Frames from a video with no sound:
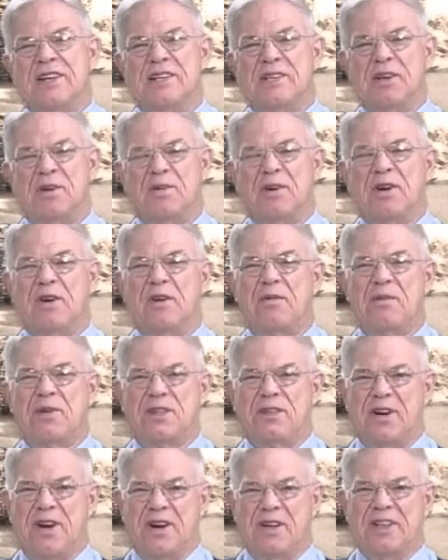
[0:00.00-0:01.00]
So we're going to
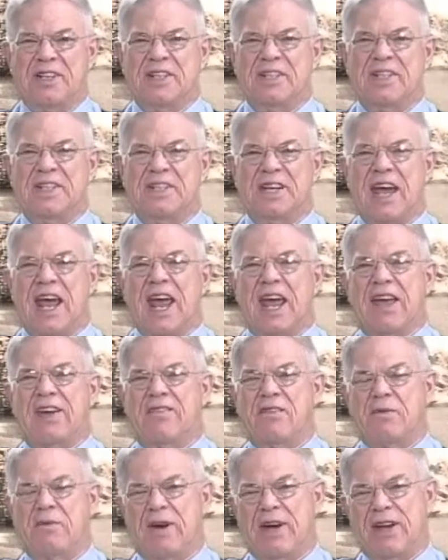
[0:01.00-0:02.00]
be talking to
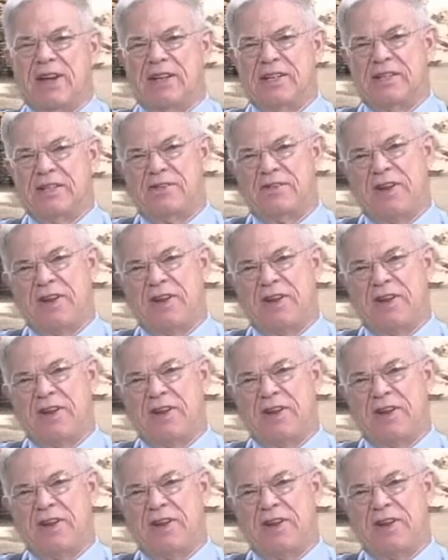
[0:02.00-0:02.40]
Dave about his